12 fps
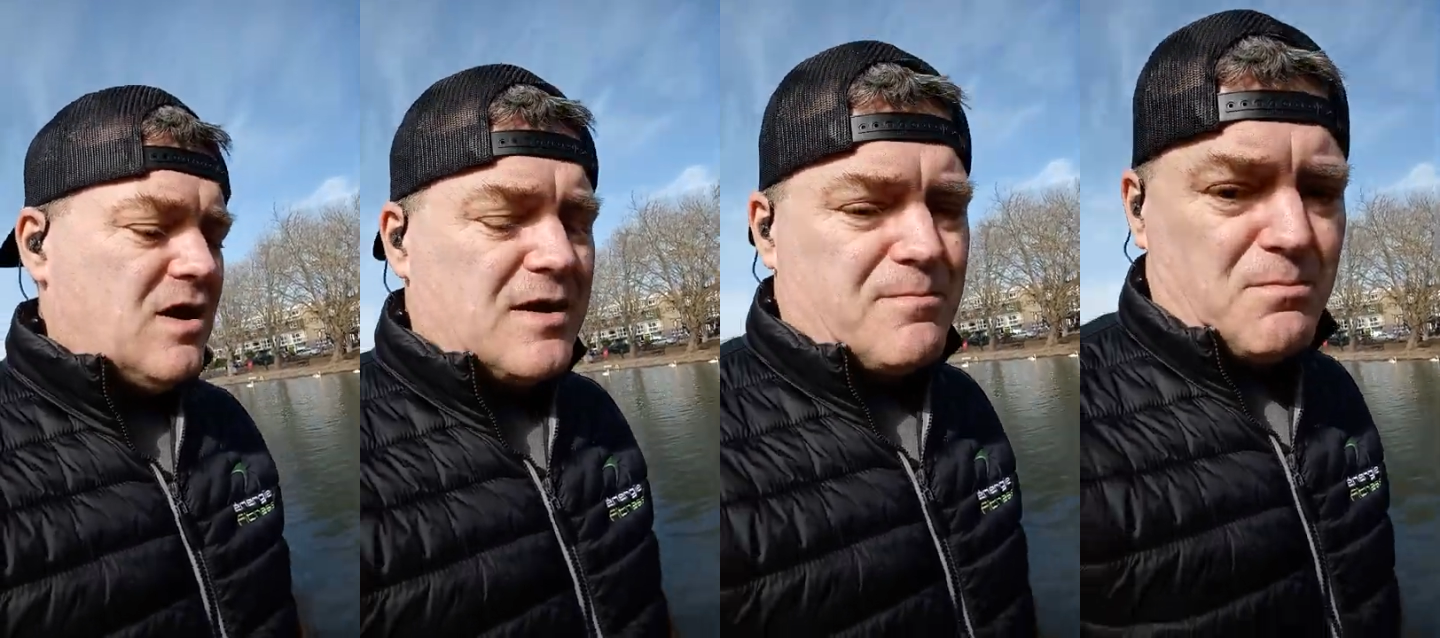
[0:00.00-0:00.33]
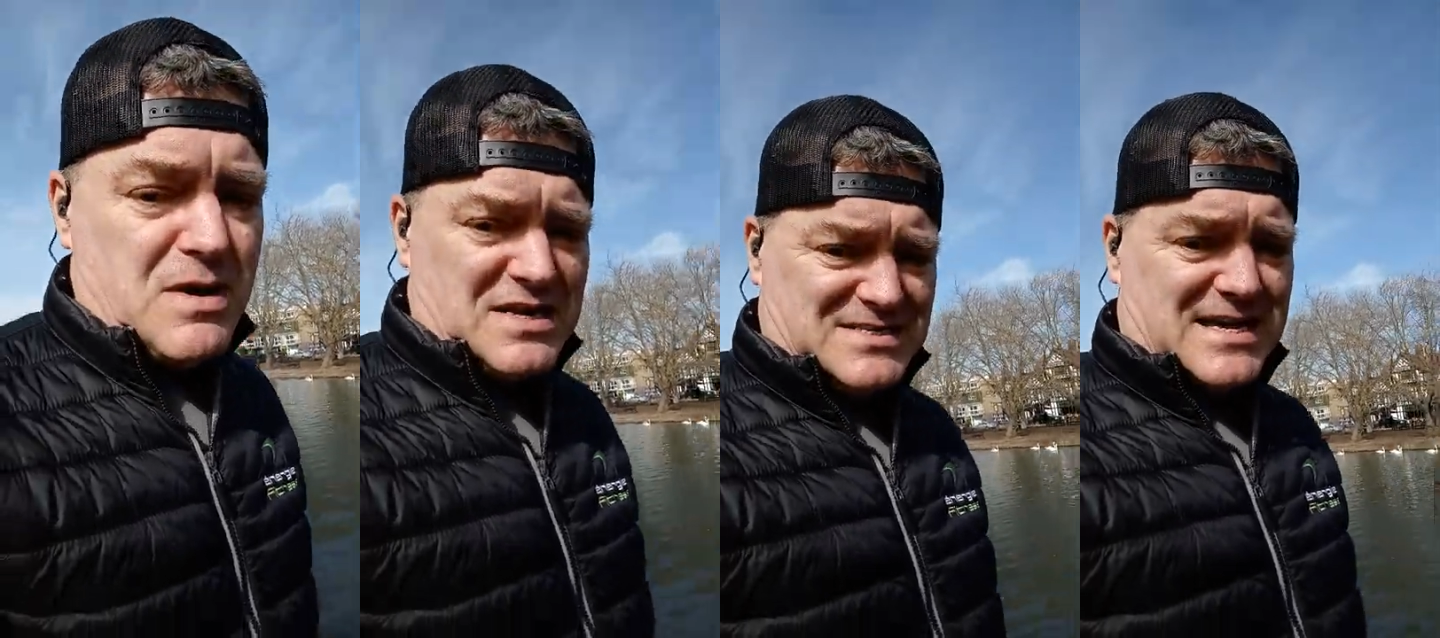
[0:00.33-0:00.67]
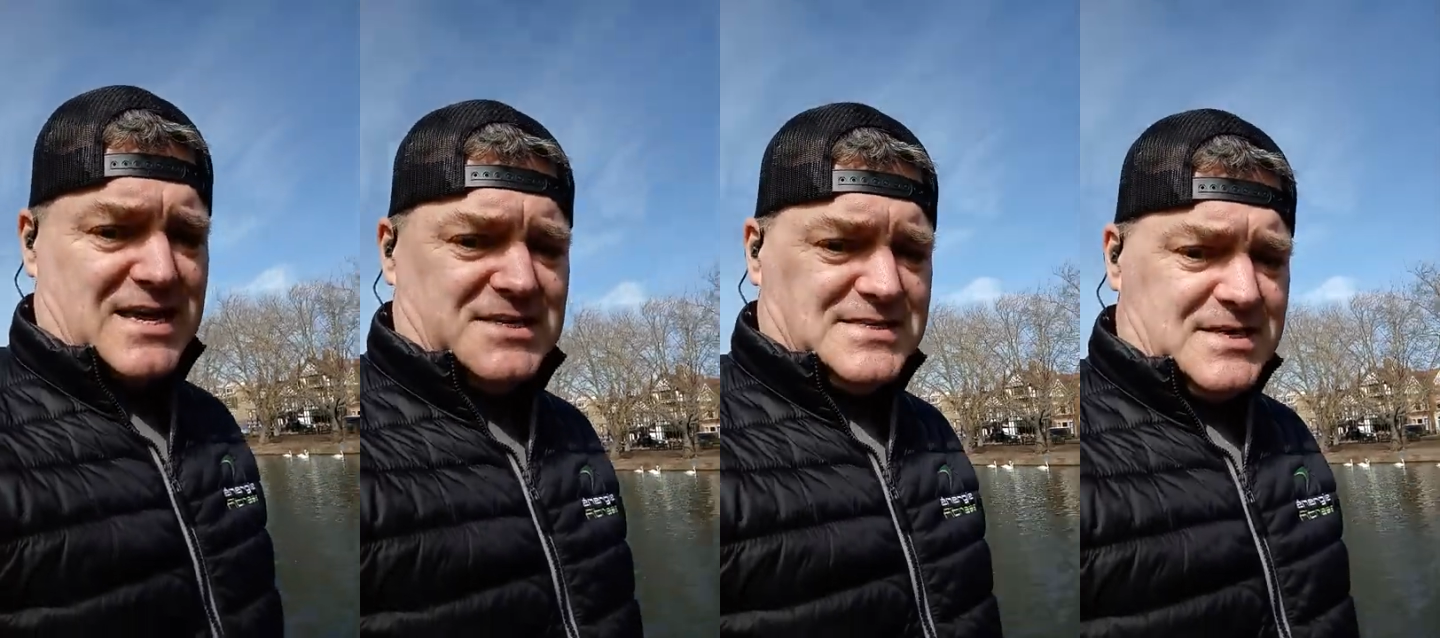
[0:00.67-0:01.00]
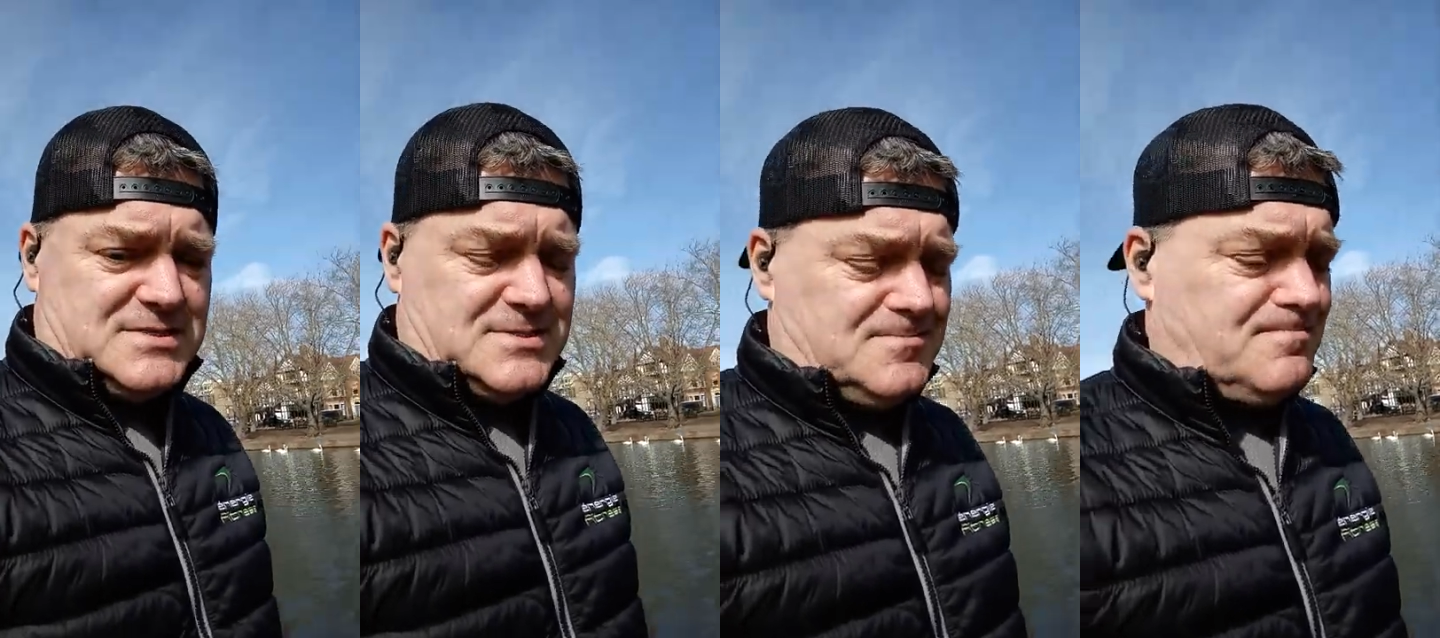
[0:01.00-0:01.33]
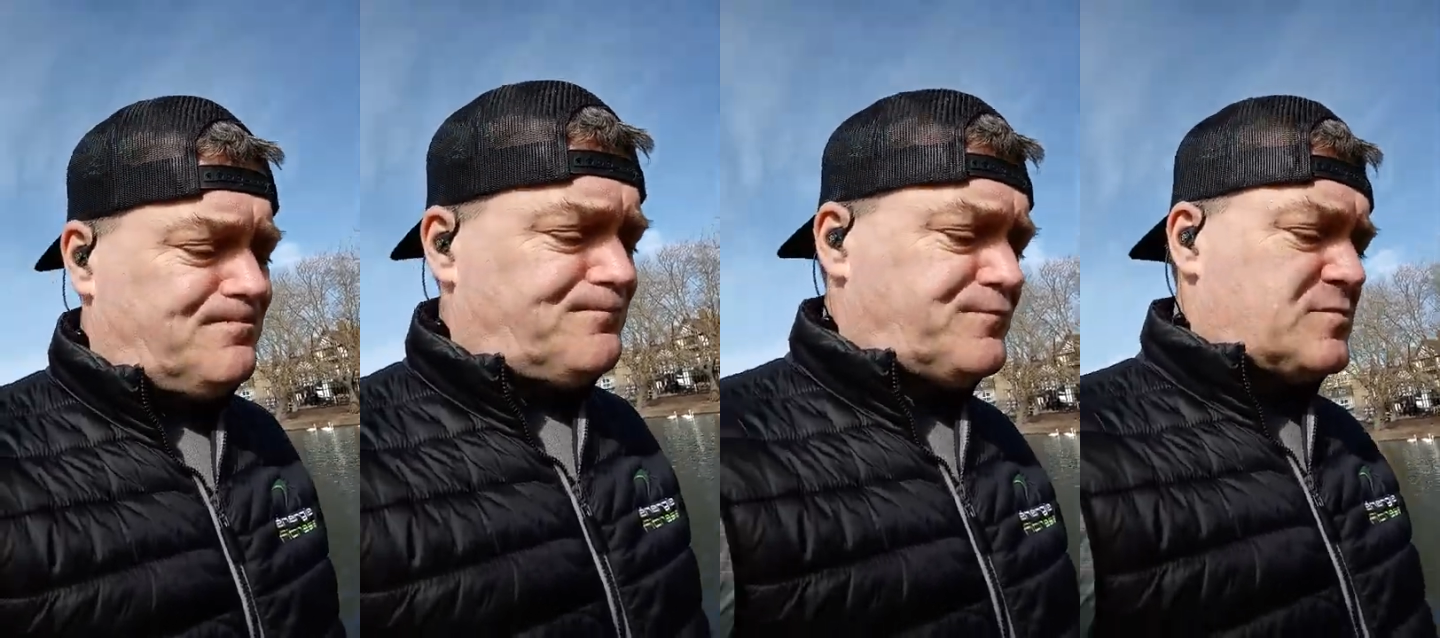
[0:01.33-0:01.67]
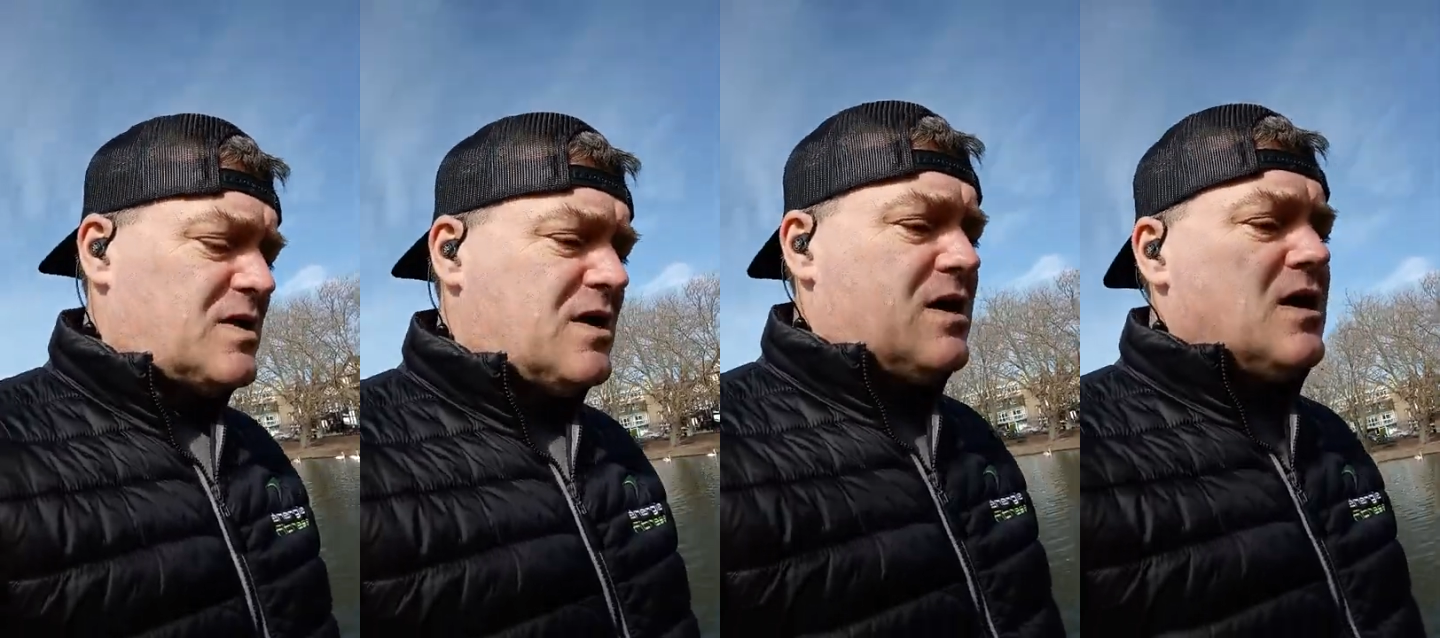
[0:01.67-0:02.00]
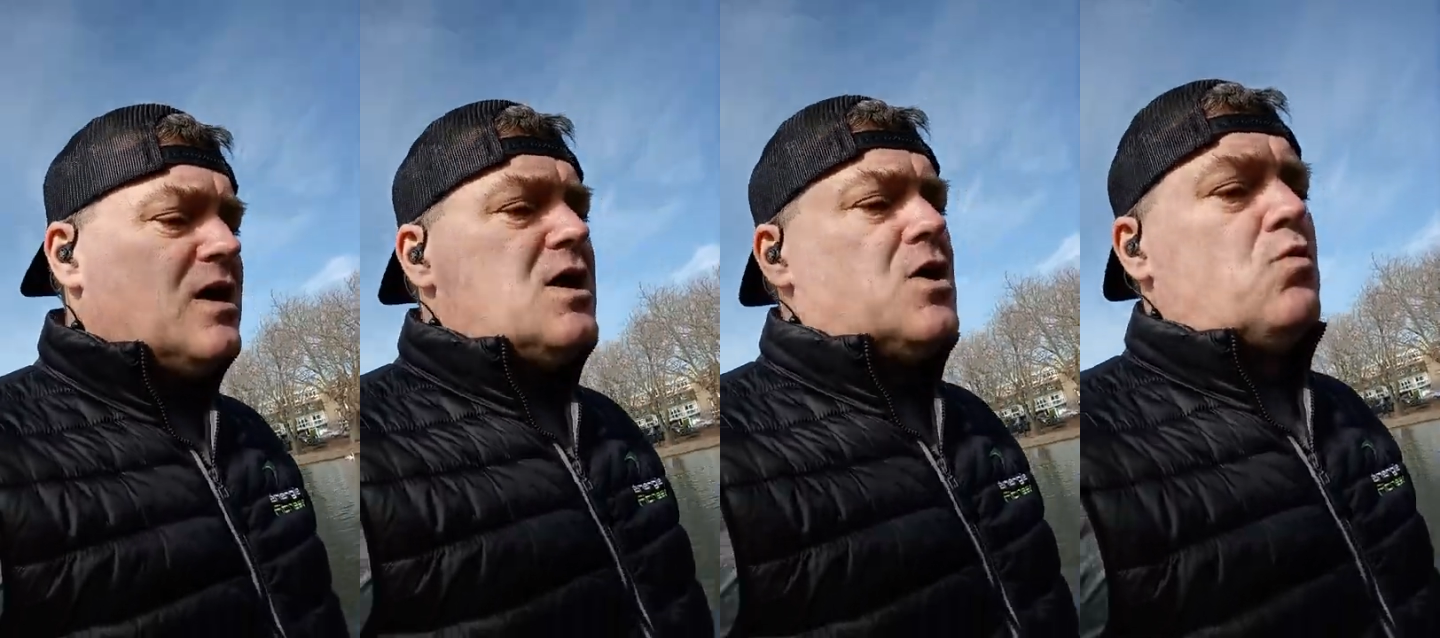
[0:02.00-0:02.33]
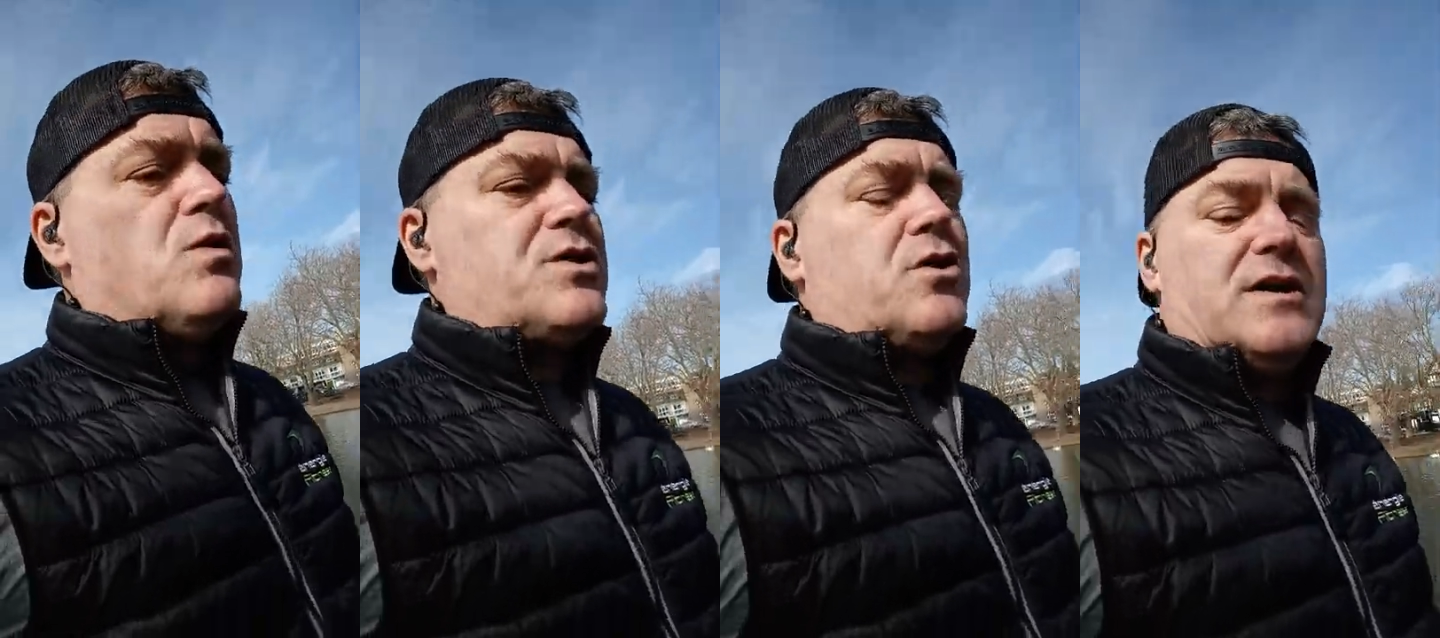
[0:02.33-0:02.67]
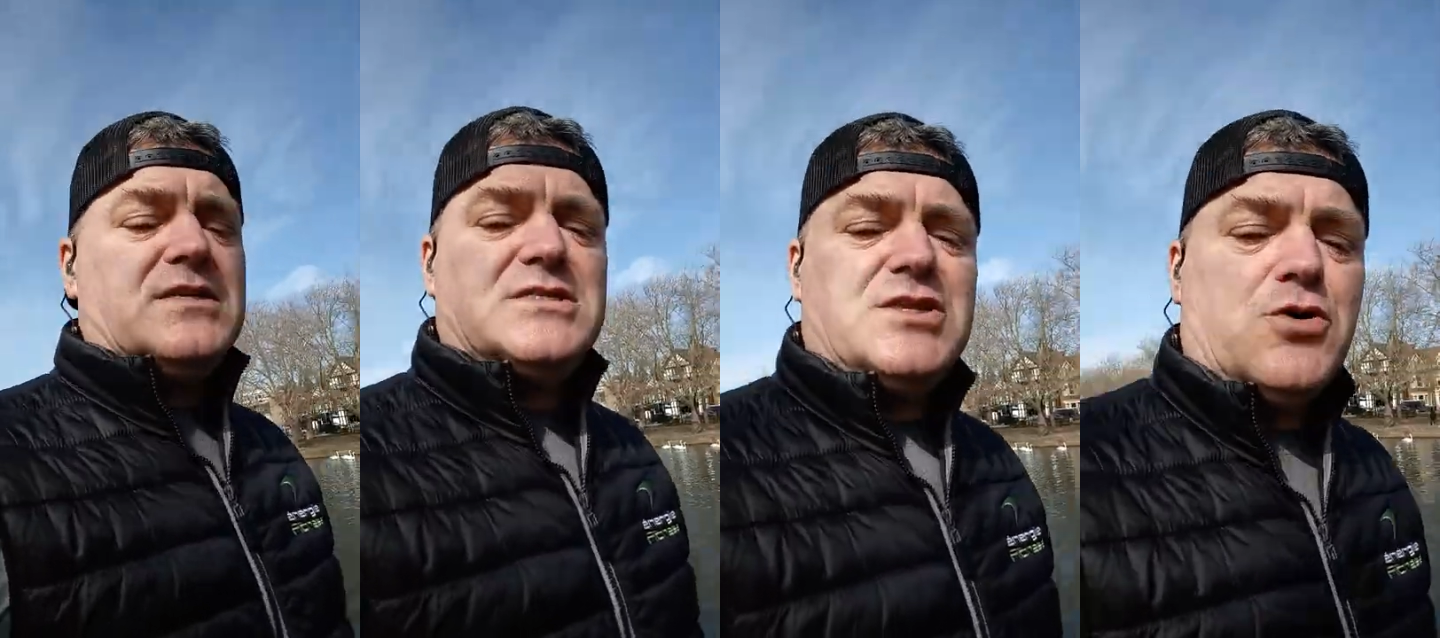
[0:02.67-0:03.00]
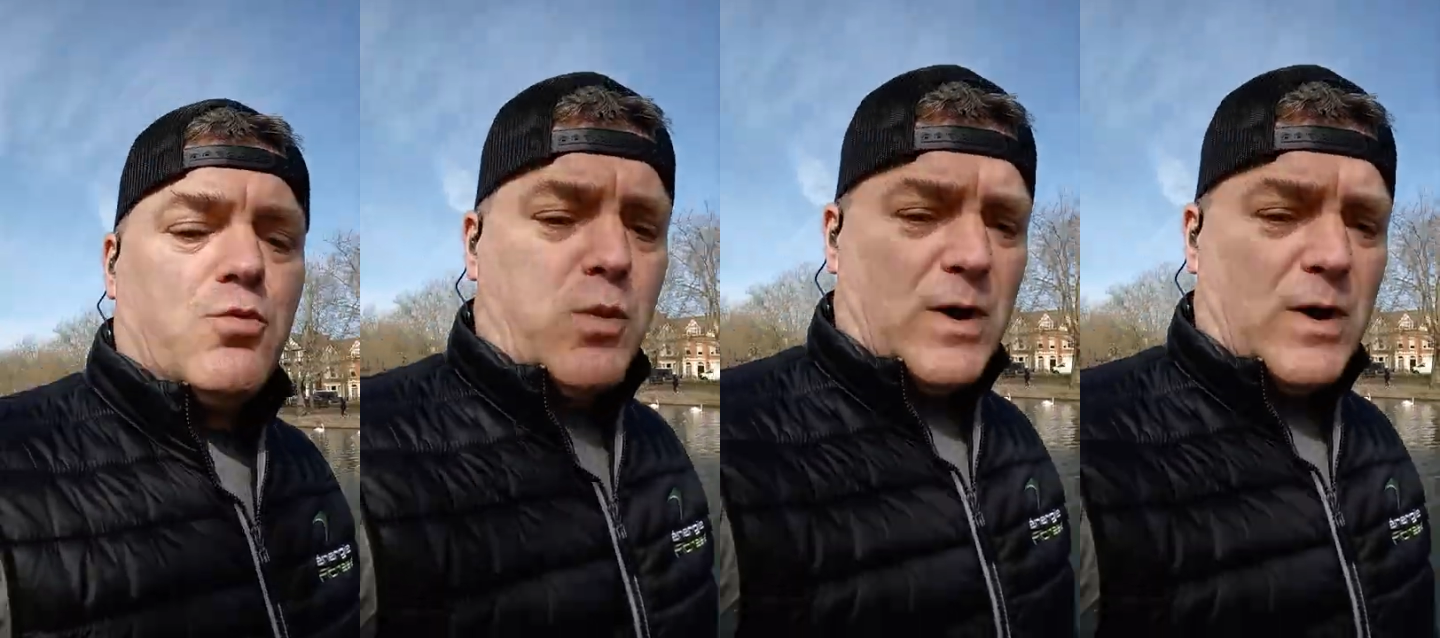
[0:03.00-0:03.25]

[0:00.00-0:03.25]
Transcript: I'd meditated. When I got into the